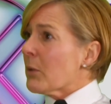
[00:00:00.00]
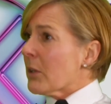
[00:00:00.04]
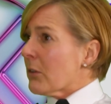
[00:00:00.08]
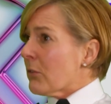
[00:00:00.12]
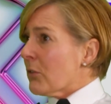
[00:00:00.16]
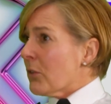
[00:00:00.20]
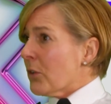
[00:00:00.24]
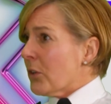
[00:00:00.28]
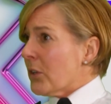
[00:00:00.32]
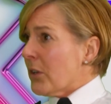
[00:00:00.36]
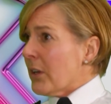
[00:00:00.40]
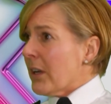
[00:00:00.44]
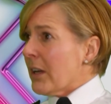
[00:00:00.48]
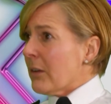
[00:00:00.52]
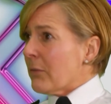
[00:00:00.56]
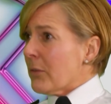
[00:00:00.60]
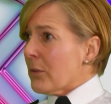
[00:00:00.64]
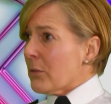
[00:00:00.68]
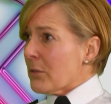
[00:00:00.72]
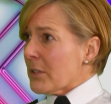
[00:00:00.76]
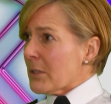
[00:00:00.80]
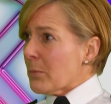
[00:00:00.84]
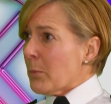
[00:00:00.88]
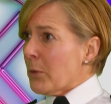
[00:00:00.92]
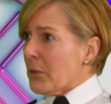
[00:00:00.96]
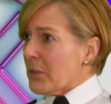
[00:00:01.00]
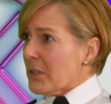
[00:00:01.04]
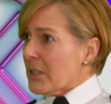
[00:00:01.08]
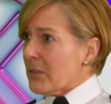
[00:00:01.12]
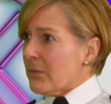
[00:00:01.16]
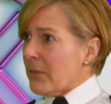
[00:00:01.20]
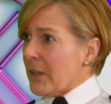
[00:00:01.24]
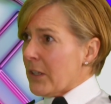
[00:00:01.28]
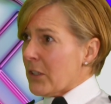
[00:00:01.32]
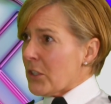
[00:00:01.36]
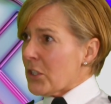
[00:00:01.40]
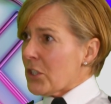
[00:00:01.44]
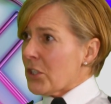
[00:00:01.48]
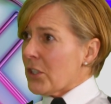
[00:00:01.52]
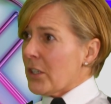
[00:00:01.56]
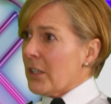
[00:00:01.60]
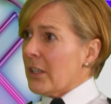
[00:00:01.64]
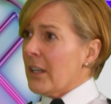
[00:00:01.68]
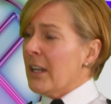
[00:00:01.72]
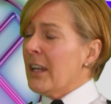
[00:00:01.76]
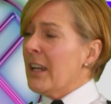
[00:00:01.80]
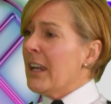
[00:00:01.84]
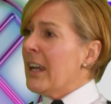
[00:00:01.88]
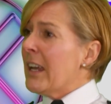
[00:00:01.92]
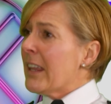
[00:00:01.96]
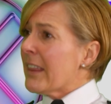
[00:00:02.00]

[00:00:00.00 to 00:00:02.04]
whether or not you have your response function,